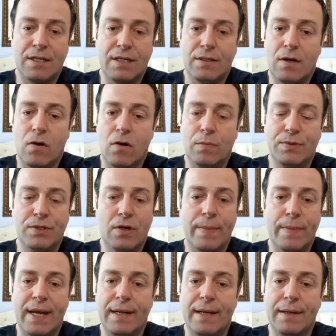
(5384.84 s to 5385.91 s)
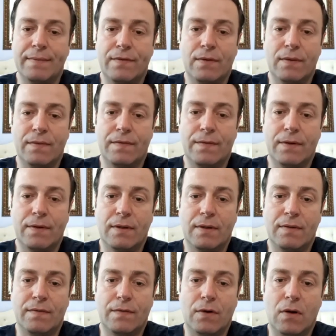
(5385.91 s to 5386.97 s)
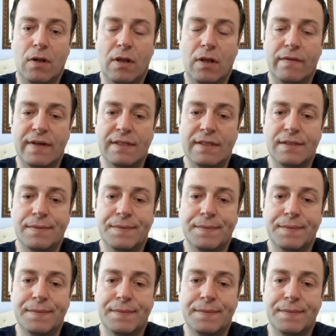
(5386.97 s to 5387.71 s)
hope so, man, for all of us.